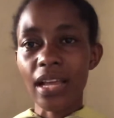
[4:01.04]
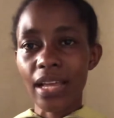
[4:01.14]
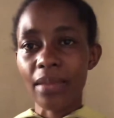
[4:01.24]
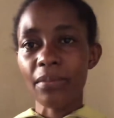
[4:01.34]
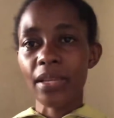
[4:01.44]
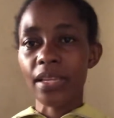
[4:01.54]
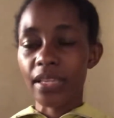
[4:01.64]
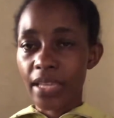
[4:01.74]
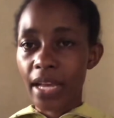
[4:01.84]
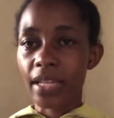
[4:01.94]

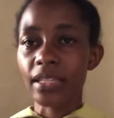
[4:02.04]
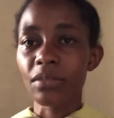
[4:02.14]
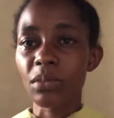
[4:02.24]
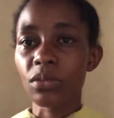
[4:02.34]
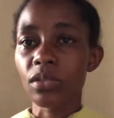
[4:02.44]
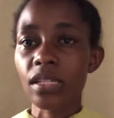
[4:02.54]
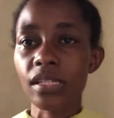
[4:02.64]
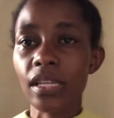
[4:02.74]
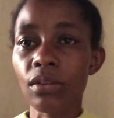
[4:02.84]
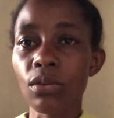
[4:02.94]
in between the
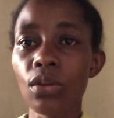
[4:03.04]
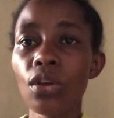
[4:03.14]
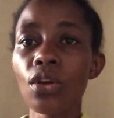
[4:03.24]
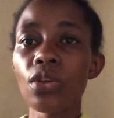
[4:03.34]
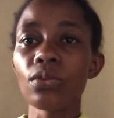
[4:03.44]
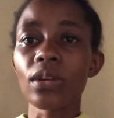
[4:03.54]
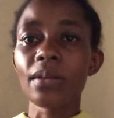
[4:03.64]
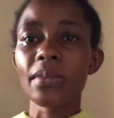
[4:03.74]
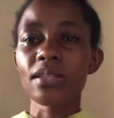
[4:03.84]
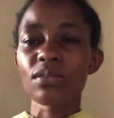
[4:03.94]
cycle, you can
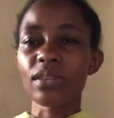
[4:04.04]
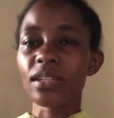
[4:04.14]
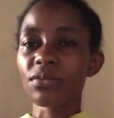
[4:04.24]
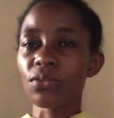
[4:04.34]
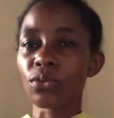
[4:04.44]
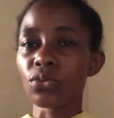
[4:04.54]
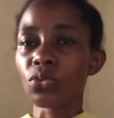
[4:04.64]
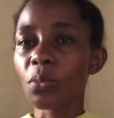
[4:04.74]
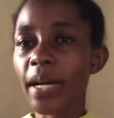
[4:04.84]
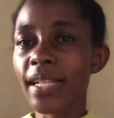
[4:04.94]
menstruate for 2
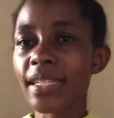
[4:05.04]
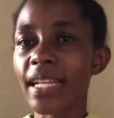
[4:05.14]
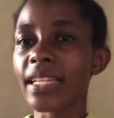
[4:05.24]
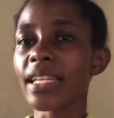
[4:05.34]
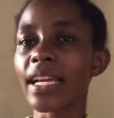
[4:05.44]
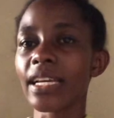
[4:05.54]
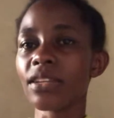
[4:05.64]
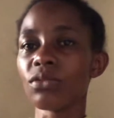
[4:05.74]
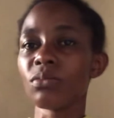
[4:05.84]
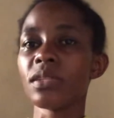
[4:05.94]
months, and then again
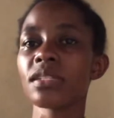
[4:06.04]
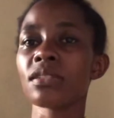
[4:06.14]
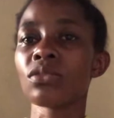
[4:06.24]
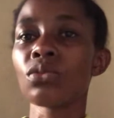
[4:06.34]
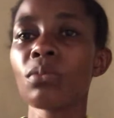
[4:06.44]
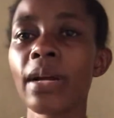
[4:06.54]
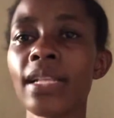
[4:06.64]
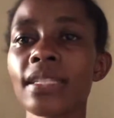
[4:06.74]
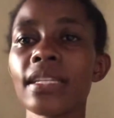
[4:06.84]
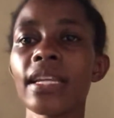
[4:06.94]
you miss 2 months,
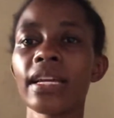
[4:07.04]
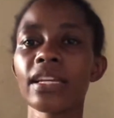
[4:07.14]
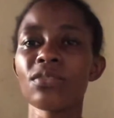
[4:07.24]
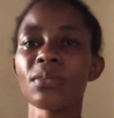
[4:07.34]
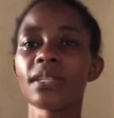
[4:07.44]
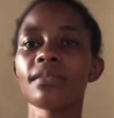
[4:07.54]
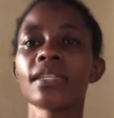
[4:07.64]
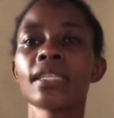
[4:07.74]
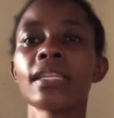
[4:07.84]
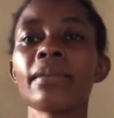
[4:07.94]
then again you menstruate
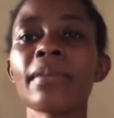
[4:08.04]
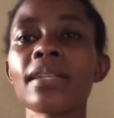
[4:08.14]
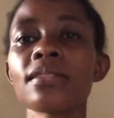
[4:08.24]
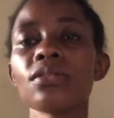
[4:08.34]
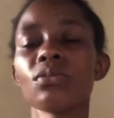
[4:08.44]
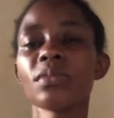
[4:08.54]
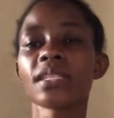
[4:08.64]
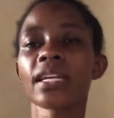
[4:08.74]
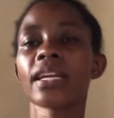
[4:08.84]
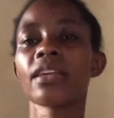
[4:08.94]
3 months, you miss
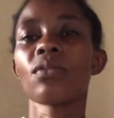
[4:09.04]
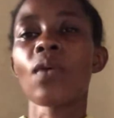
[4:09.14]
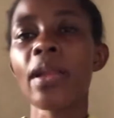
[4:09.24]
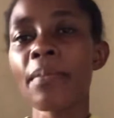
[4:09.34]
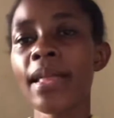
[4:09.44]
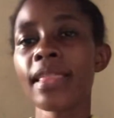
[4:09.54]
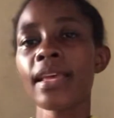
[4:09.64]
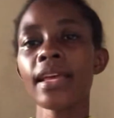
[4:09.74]
again 1 month.